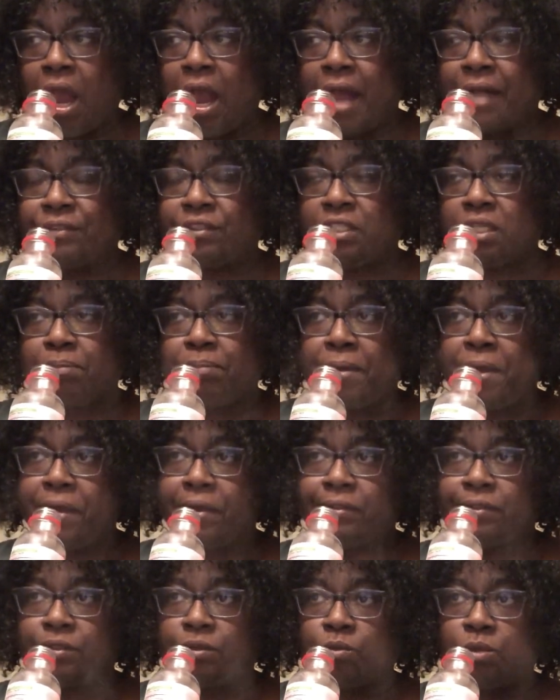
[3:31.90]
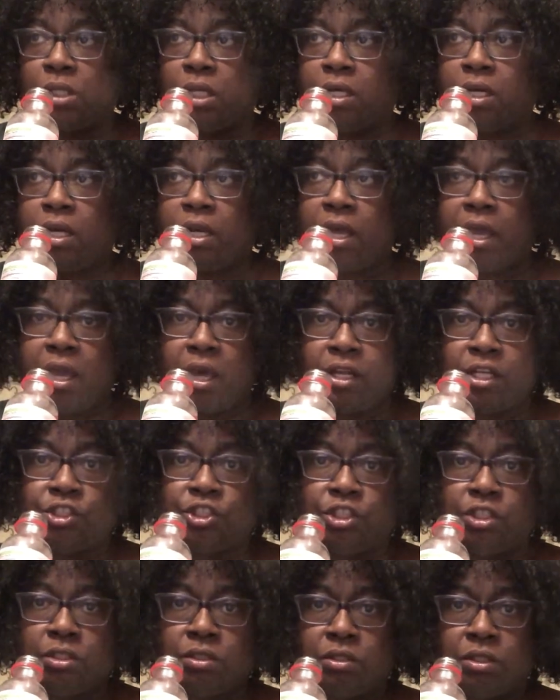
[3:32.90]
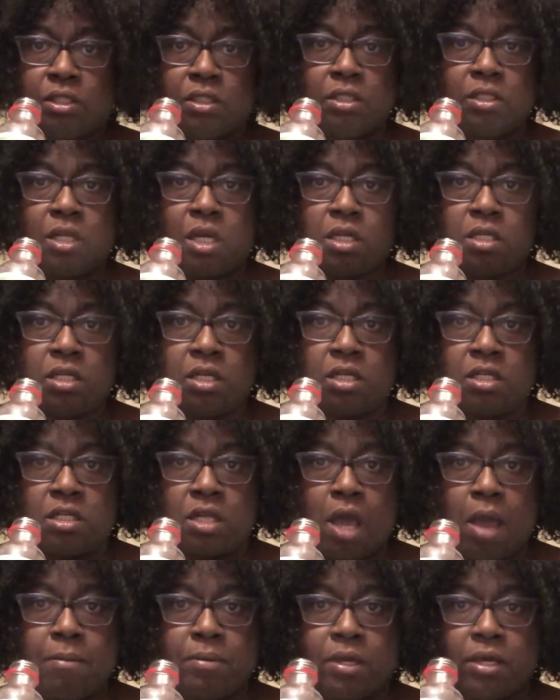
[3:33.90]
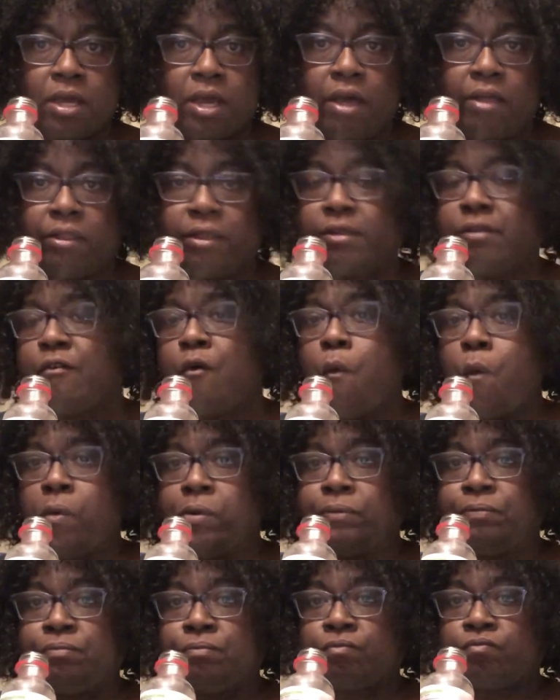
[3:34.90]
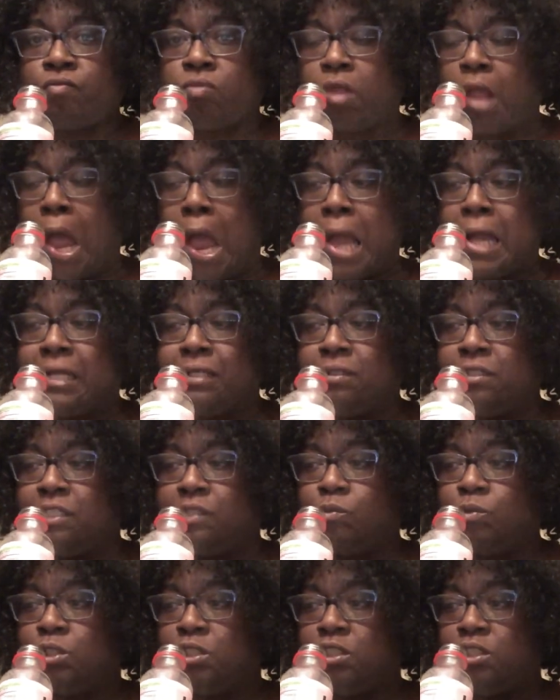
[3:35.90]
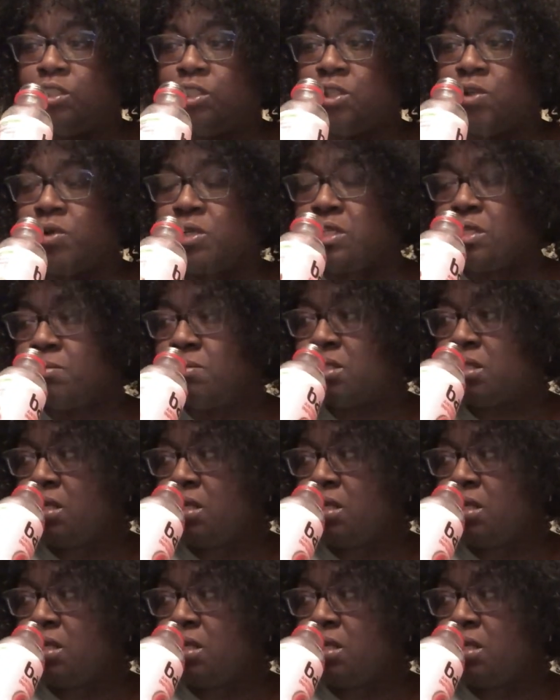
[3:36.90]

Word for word: I think parents would love to have their children at a dinner table together and would enjoy some